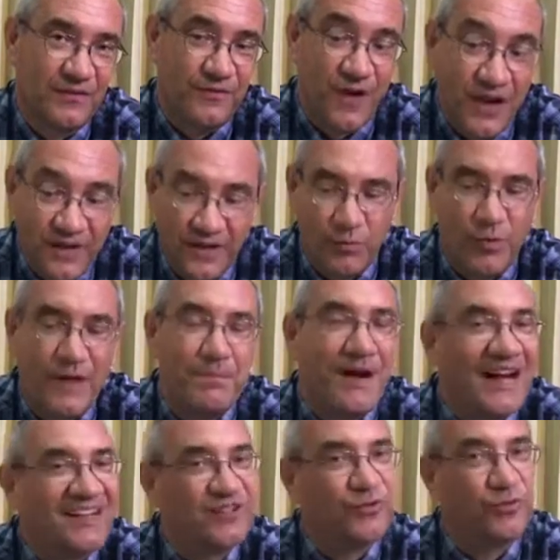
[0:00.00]
Find a way
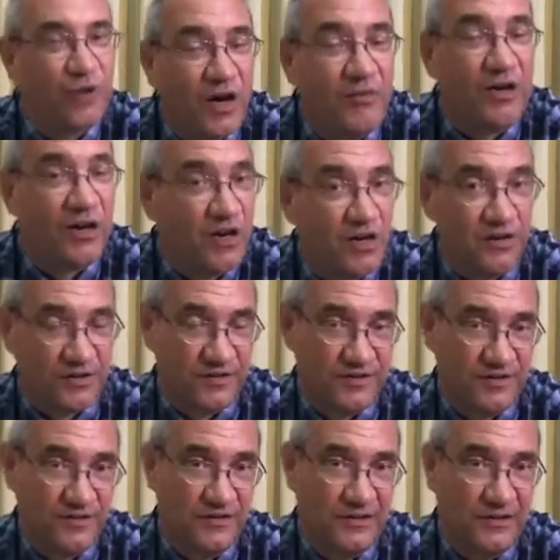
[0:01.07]
back to our
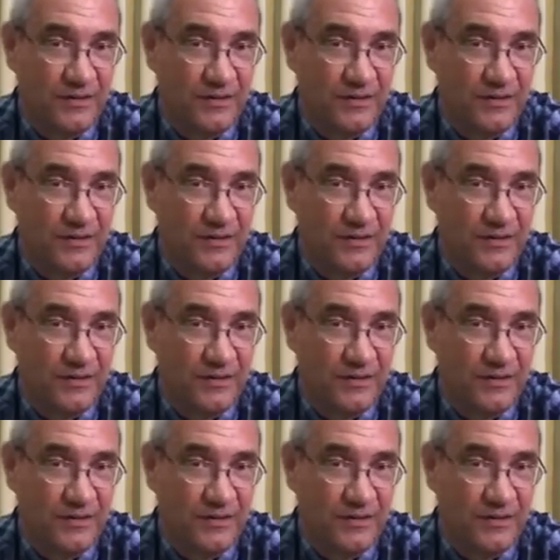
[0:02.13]
hearts.